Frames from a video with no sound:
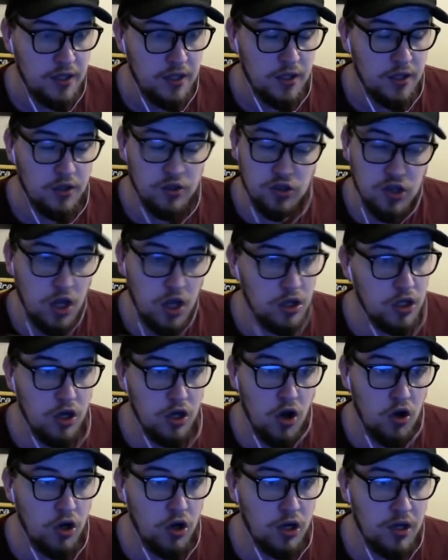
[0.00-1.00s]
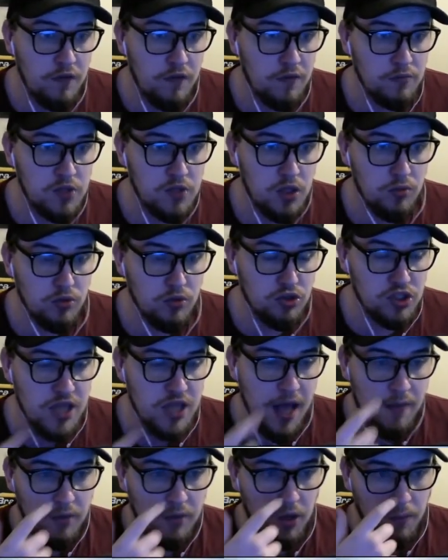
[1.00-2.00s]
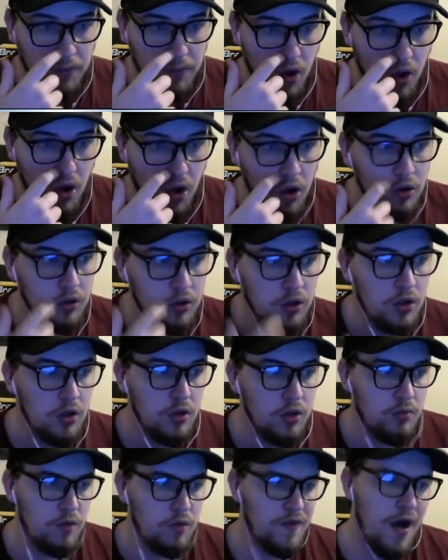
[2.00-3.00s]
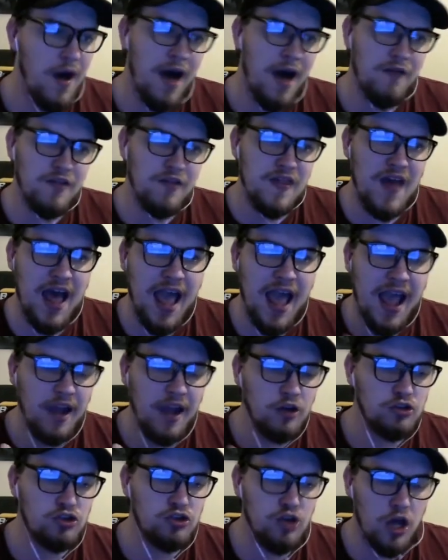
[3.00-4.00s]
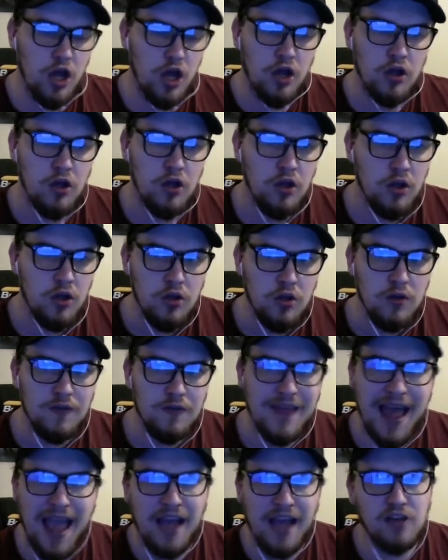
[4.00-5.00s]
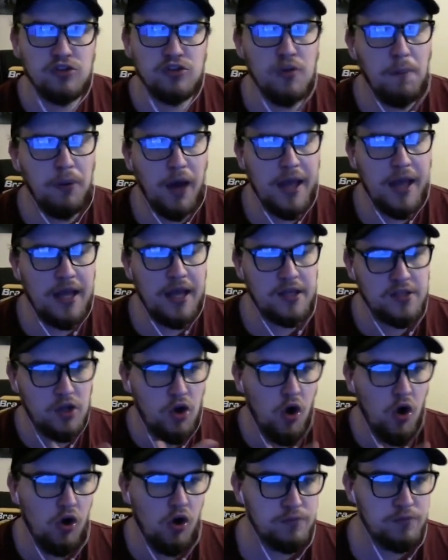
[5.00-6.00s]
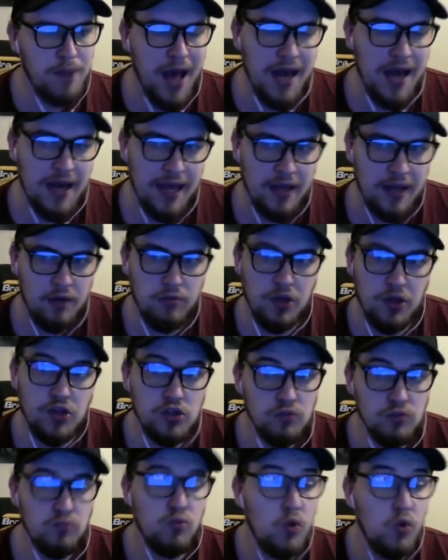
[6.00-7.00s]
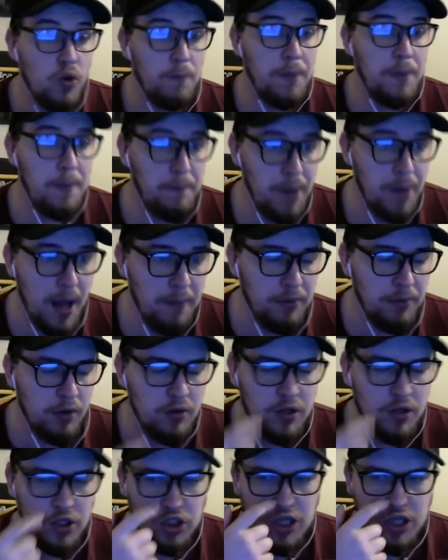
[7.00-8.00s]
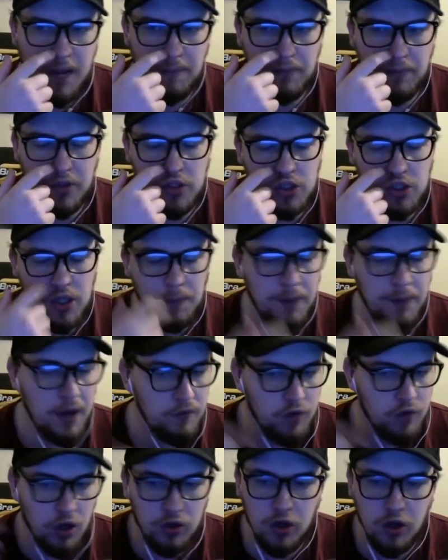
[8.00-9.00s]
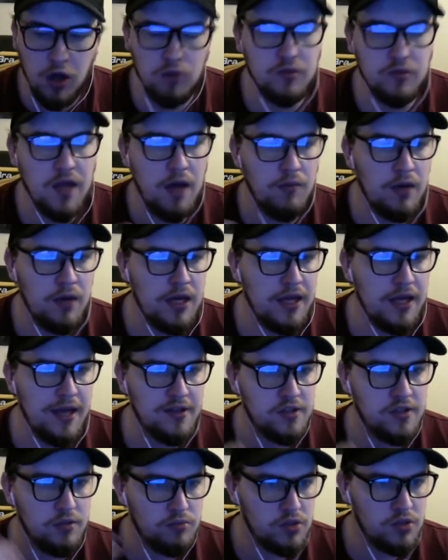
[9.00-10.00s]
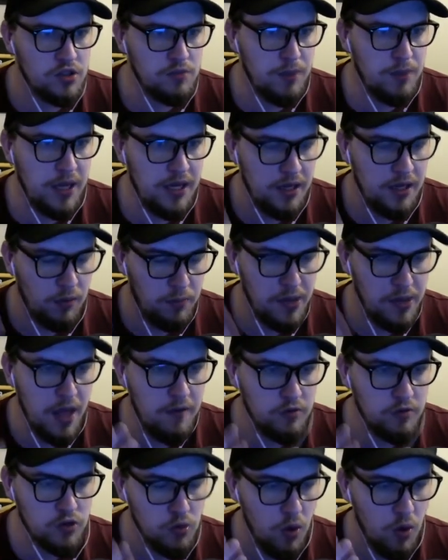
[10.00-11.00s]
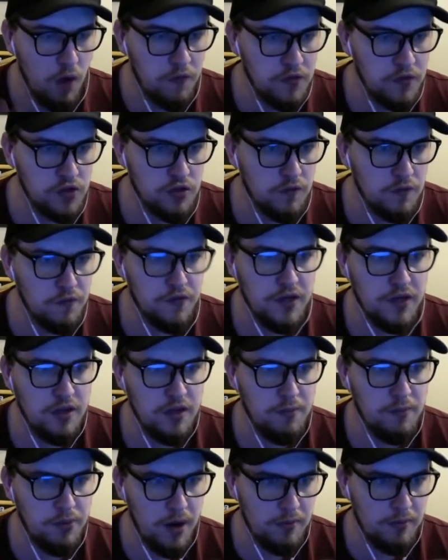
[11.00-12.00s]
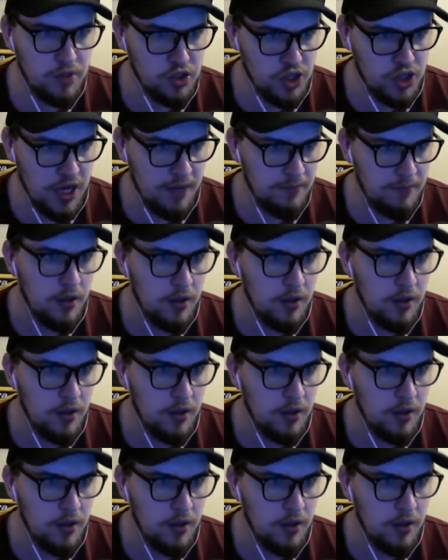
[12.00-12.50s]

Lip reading: They're certainly not going to give him too much time on the ball without having that extra player to cause panic, which would have been Pablo in the Championship. And I've got no doubt when he gets up to speed, he'll be able to offer something in the Premiership.